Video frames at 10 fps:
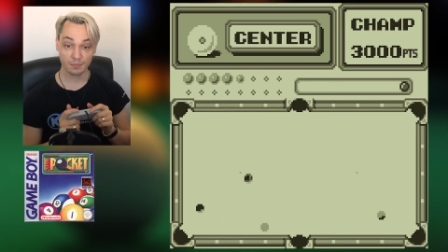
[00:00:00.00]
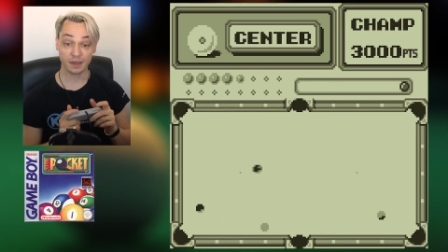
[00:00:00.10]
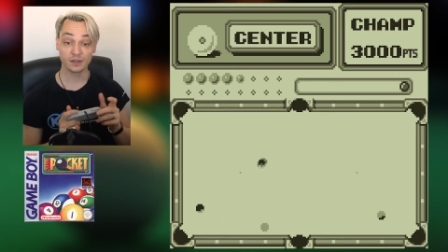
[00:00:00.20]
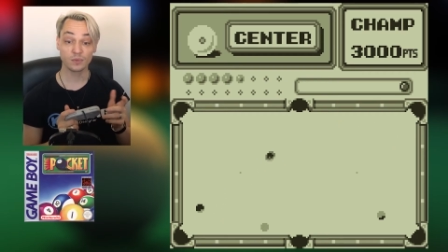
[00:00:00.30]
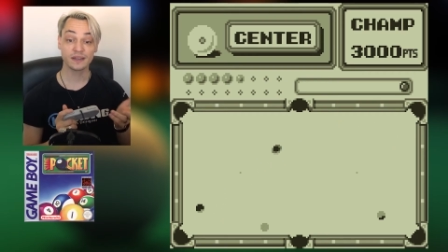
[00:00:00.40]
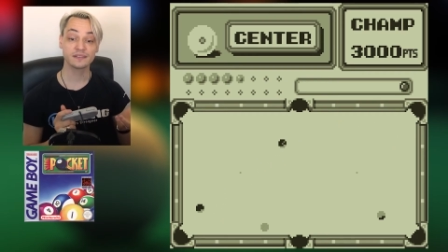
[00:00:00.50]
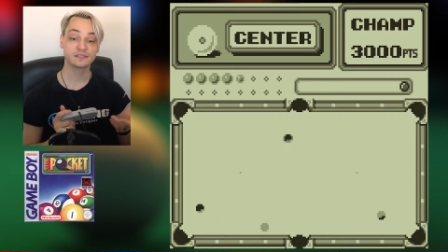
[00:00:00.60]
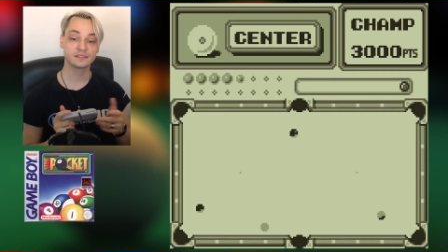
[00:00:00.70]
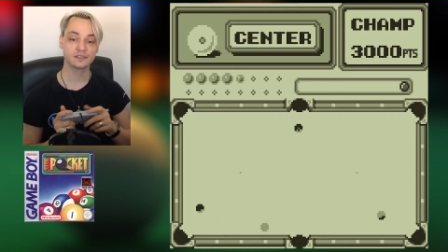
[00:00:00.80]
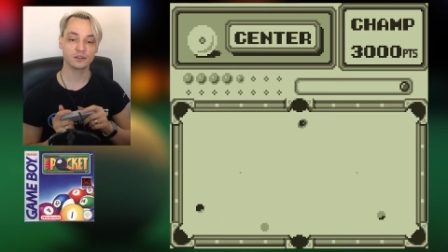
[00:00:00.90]
By the way,
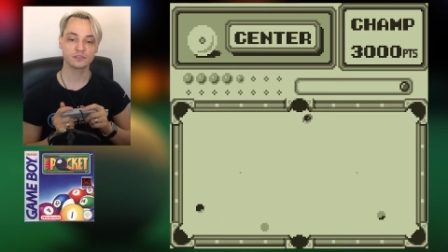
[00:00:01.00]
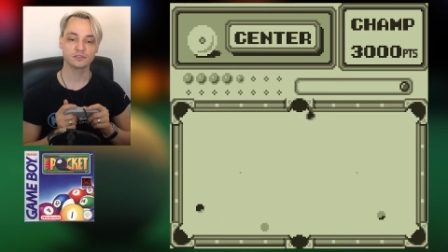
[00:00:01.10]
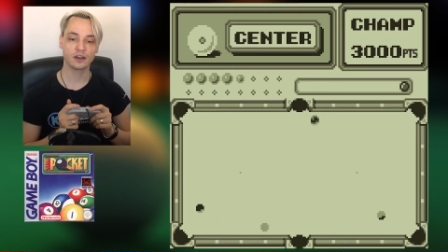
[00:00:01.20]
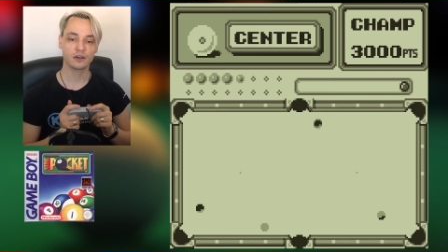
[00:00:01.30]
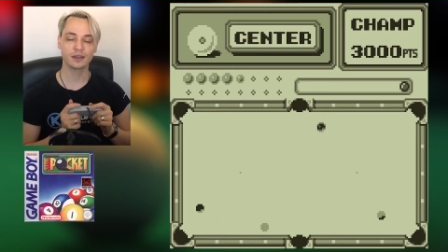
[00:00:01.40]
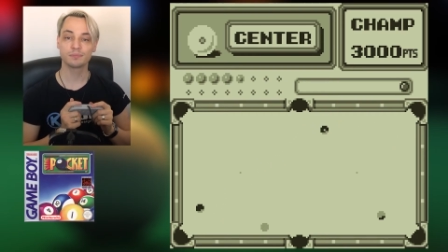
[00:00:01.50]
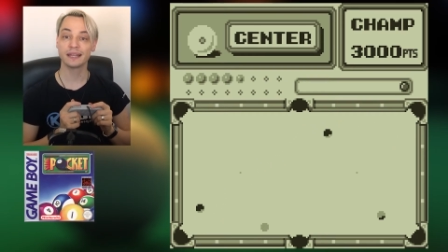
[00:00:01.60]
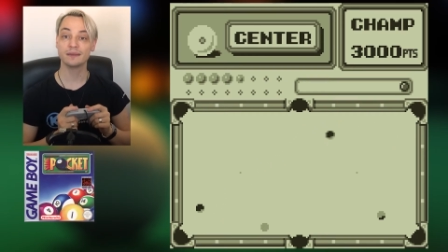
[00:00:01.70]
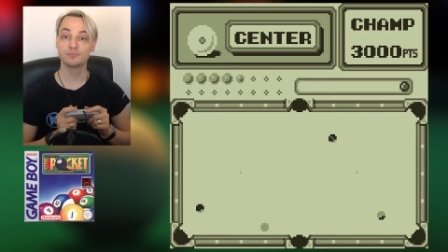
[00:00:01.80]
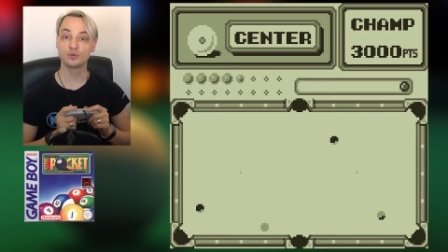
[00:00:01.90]
this is also how I
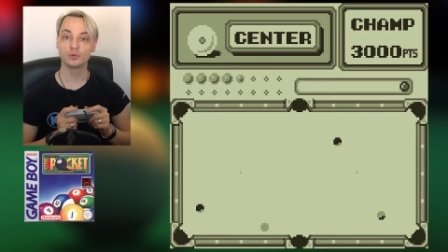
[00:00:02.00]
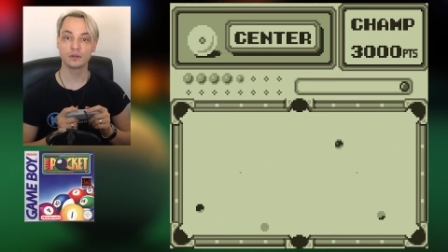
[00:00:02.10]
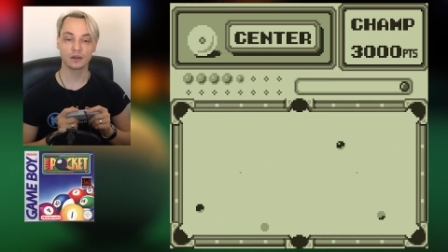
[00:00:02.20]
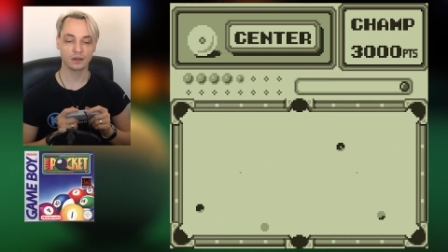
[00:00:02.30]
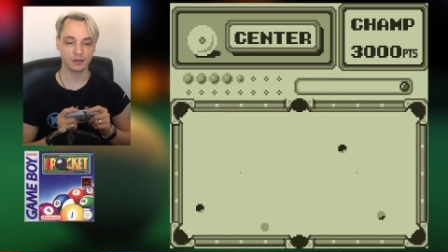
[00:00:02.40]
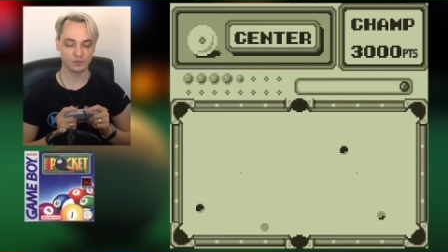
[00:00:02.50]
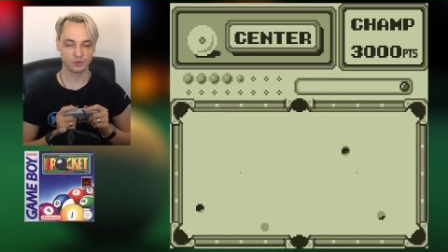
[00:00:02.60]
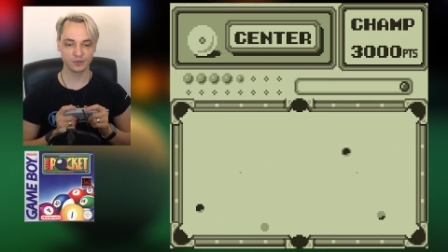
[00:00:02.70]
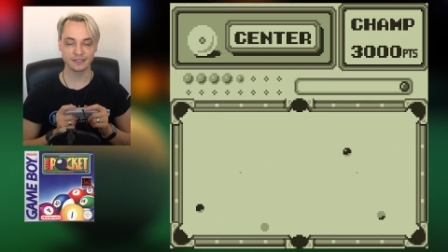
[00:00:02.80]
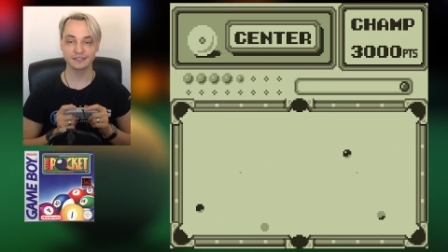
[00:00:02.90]
play pool on
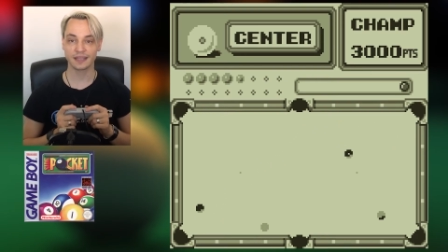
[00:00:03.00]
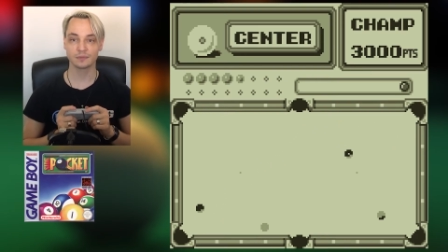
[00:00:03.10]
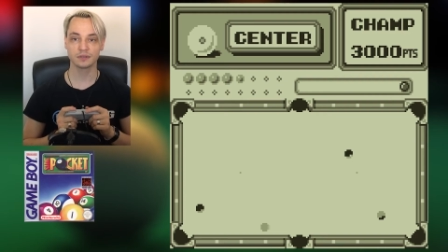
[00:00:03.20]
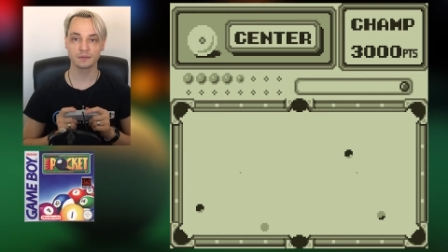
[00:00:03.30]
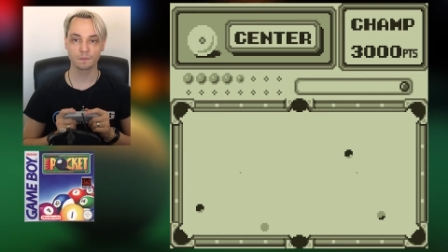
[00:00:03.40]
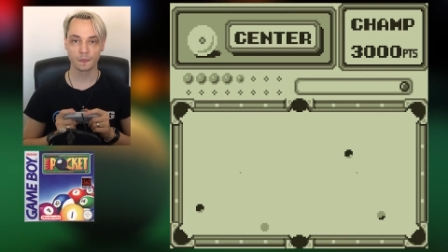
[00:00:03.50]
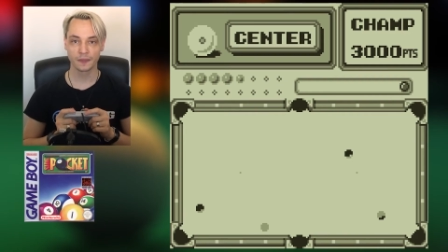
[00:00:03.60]
a real table.